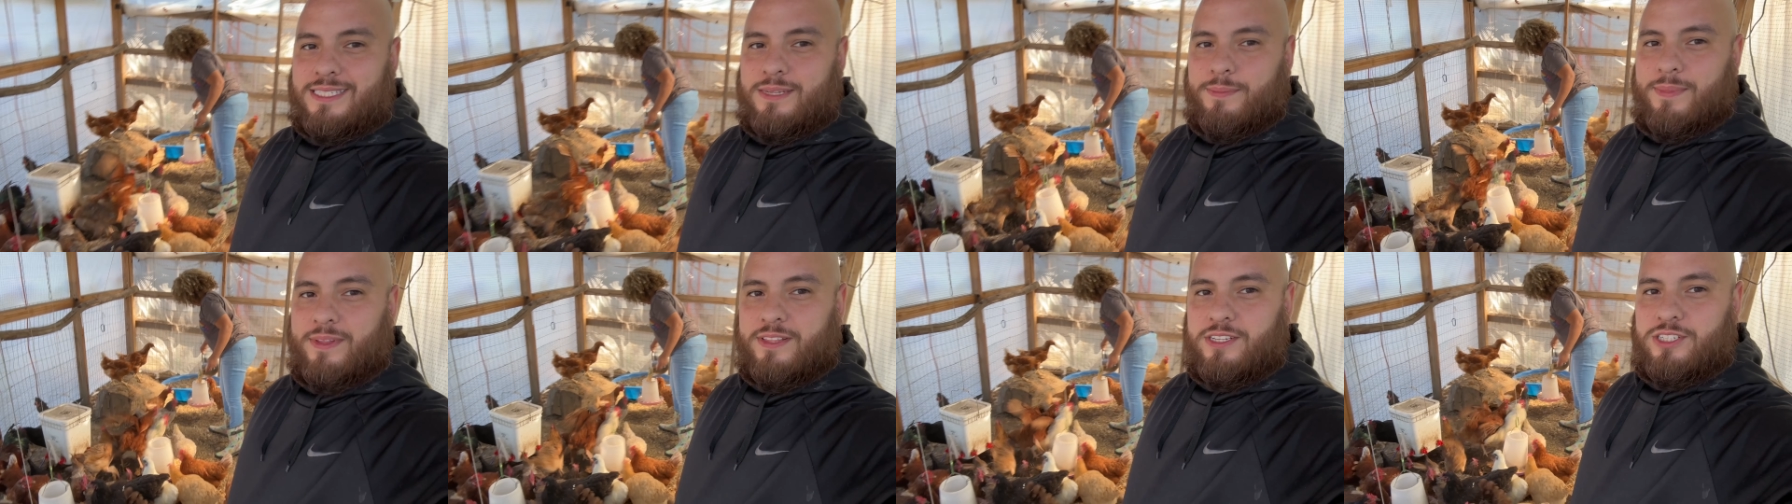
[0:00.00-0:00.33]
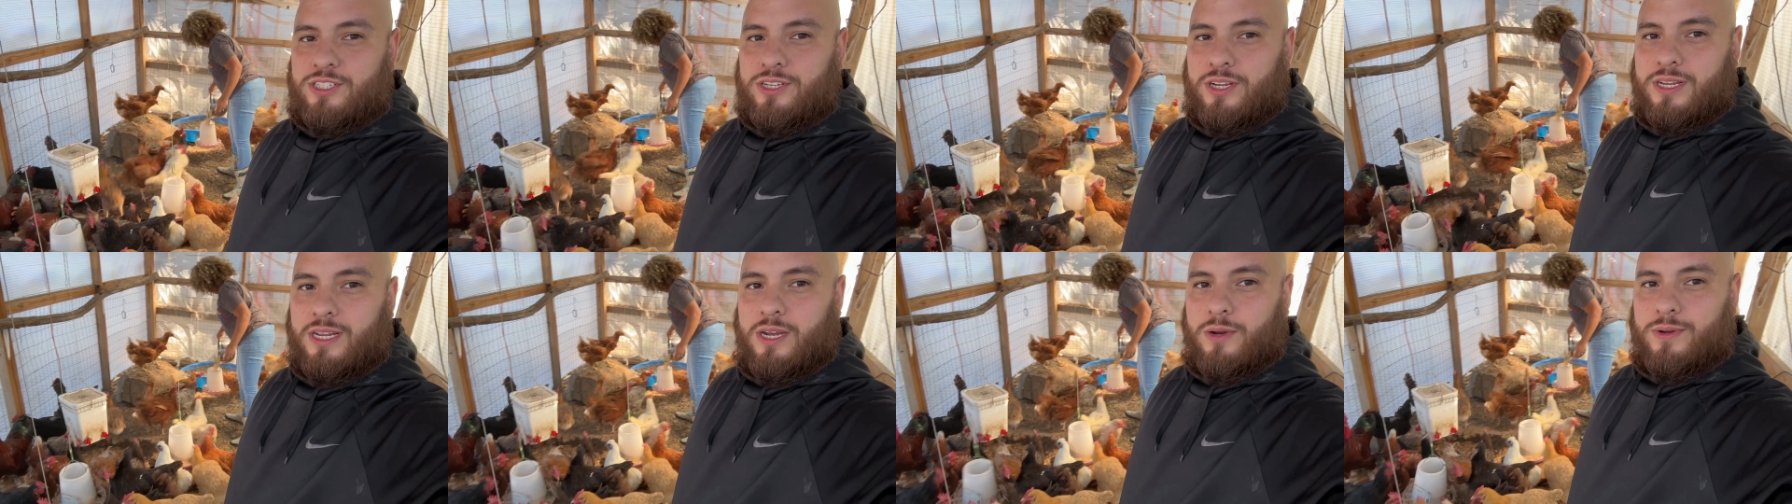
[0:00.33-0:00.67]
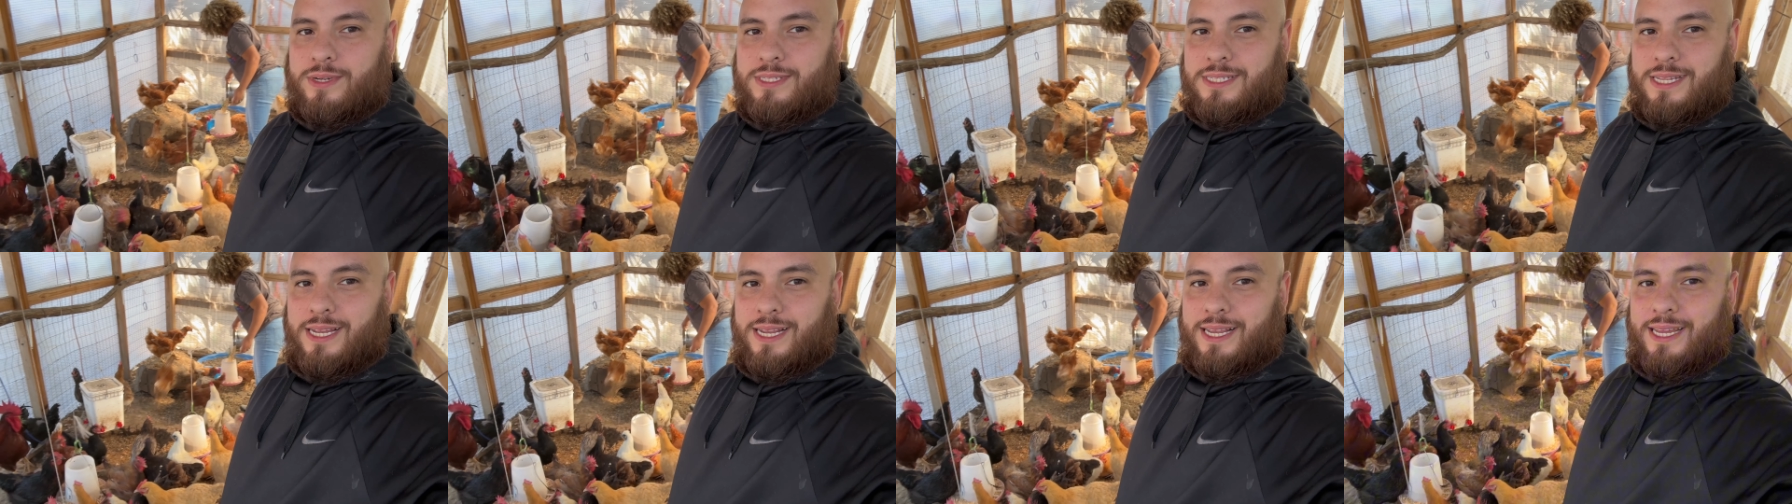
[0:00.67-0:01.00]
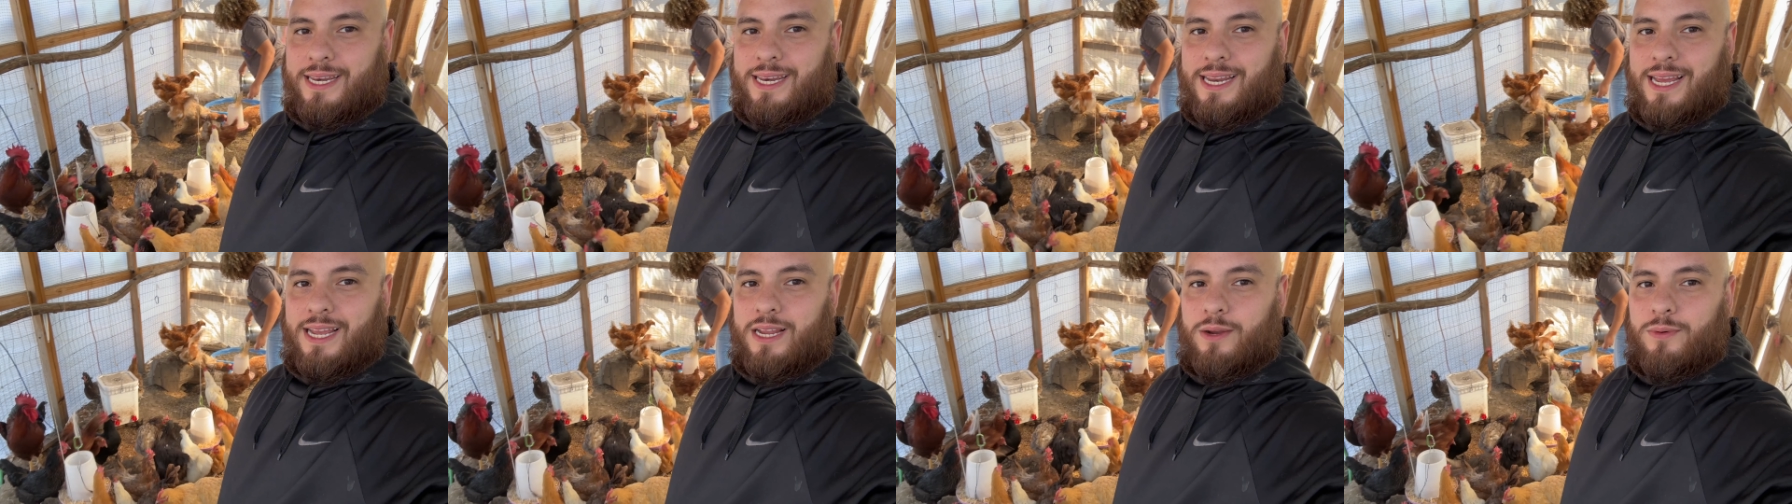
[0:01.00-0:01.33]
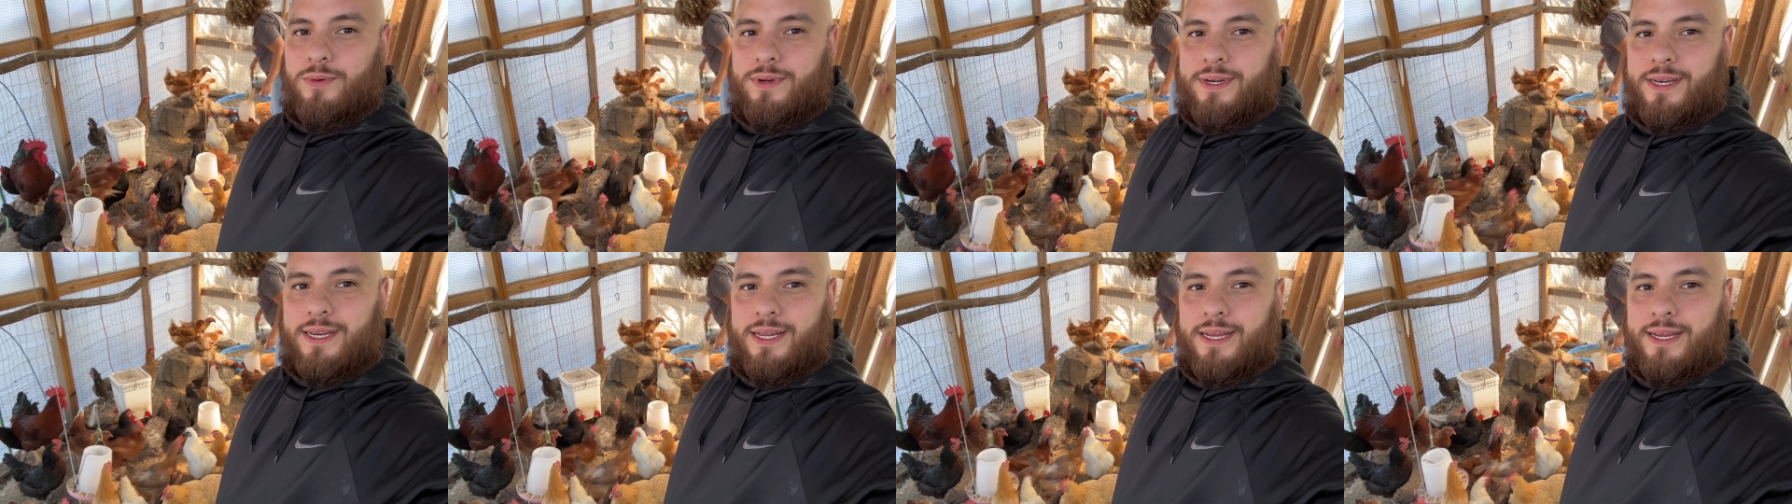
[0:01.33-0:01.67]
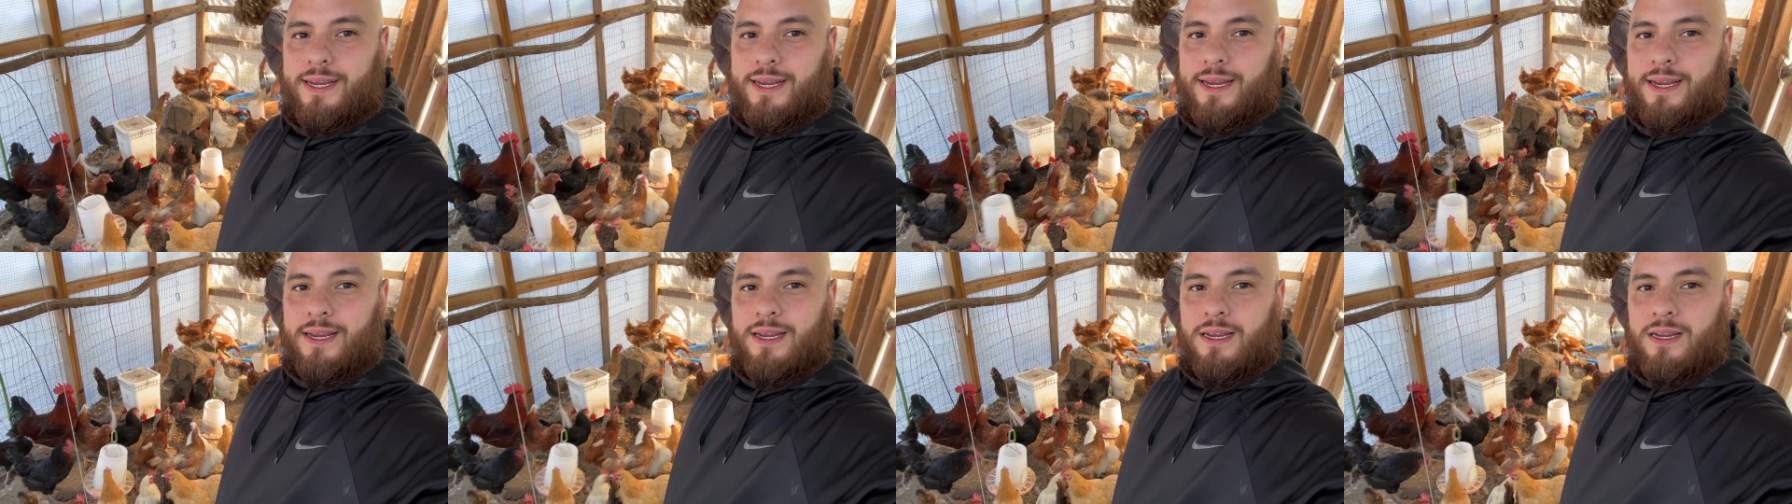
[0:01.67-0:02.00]
I'm about to show y'all what it's like at night one
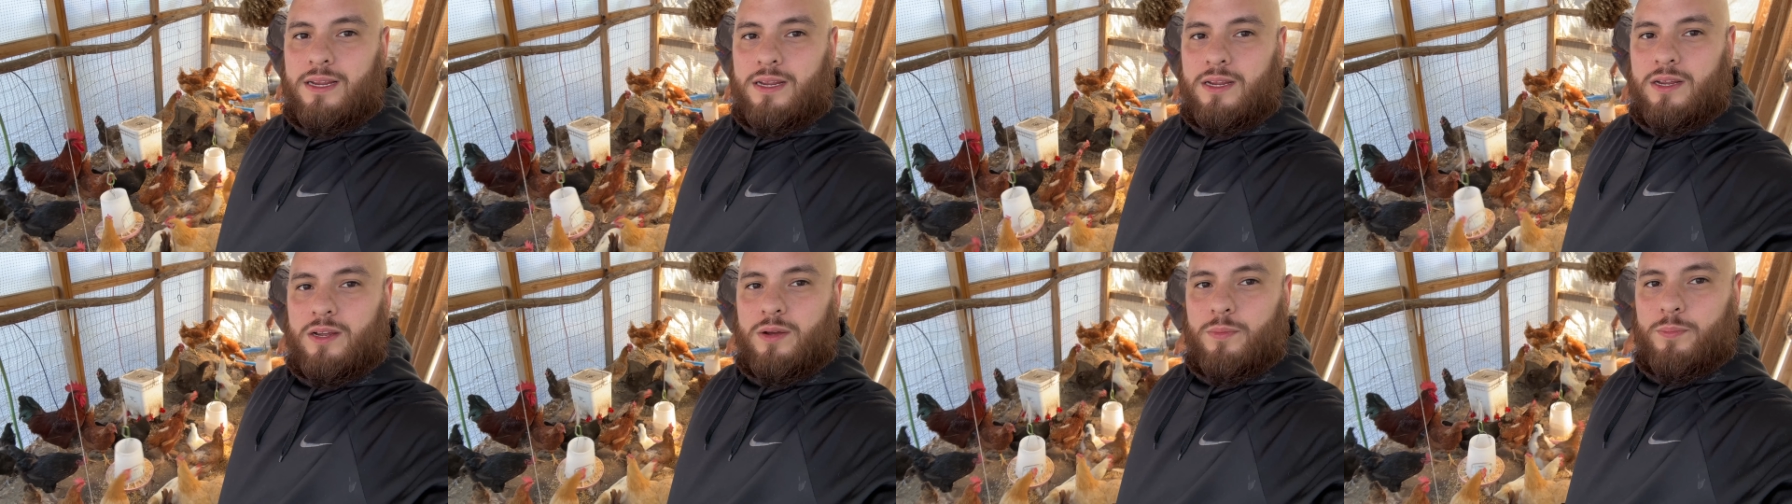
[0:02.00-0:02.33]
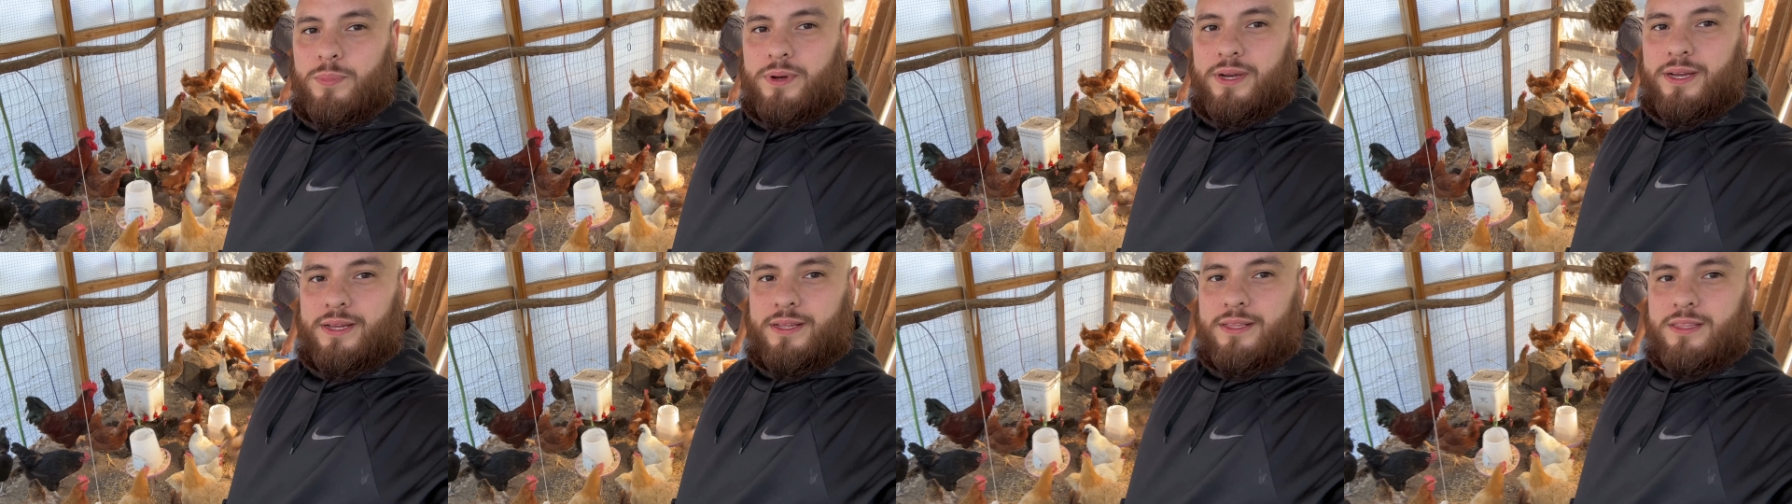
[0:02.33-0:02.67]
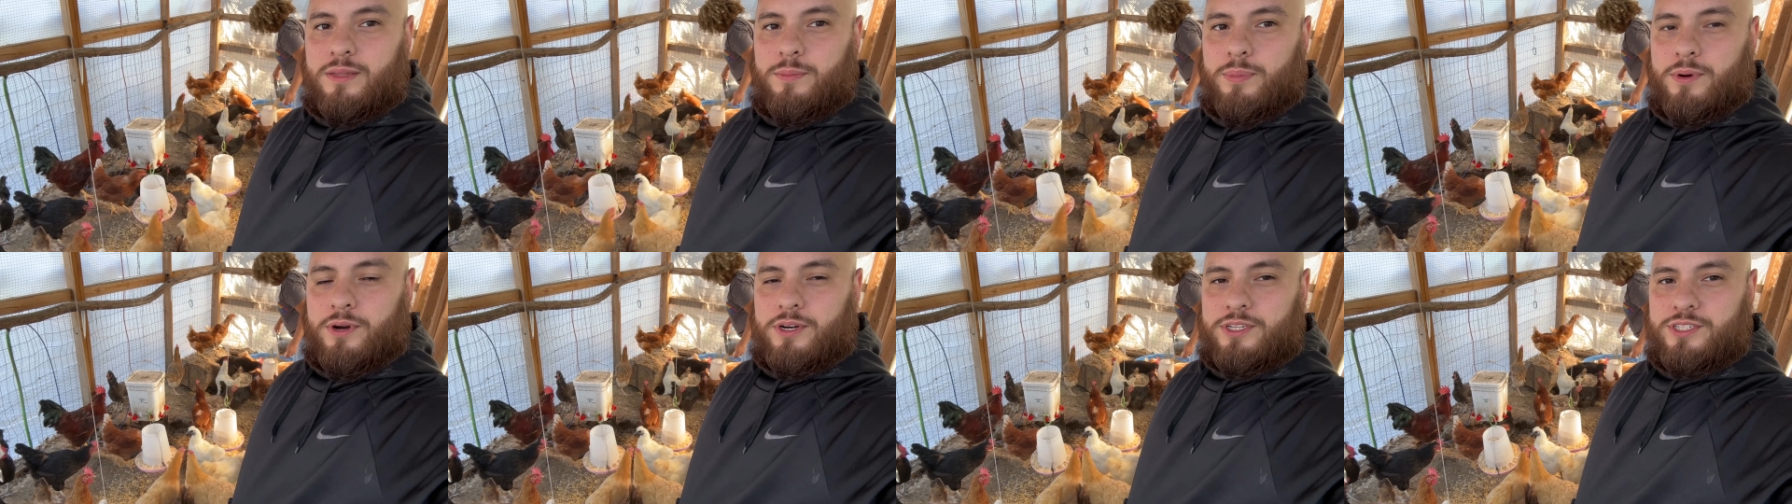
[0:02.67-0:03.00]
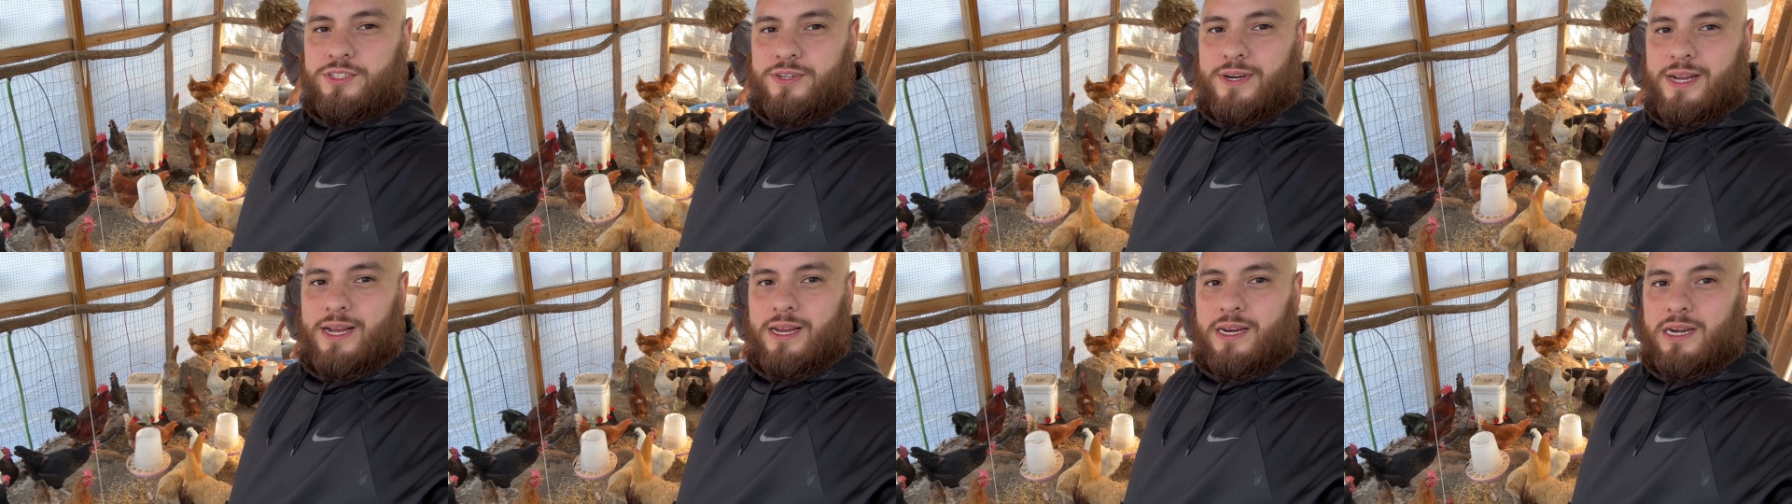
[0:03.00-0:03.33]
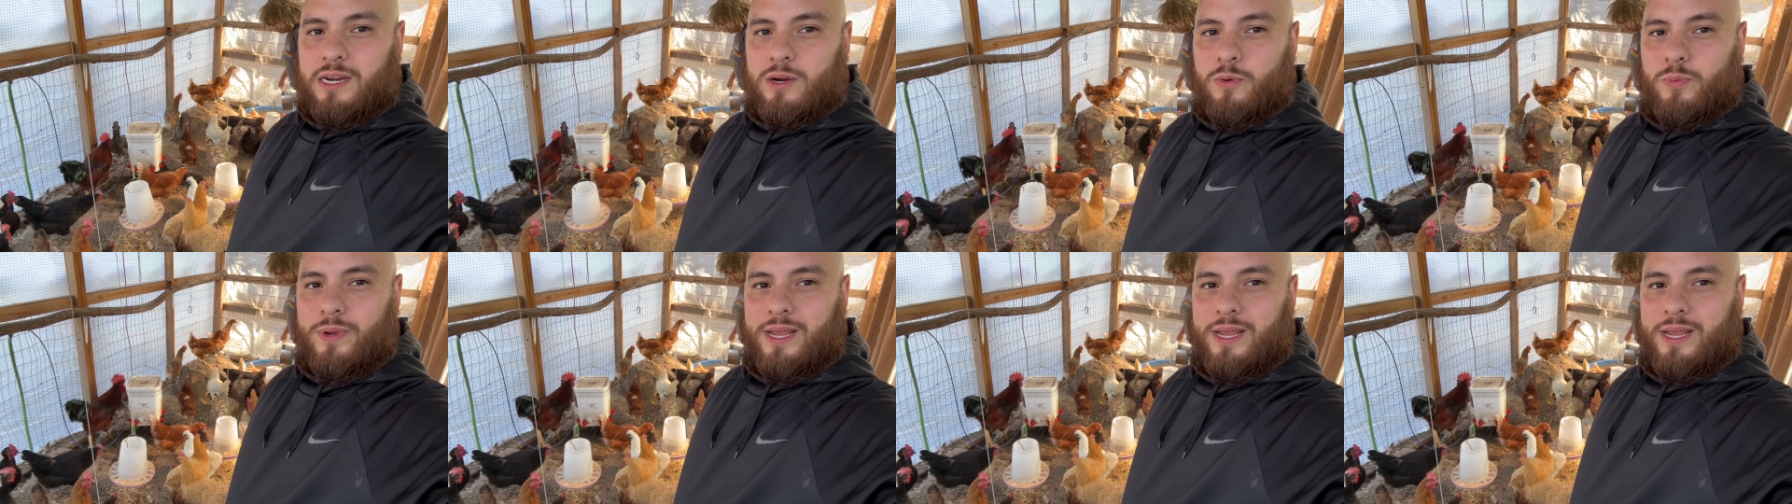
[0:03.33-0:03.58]
day. But the birds are out here.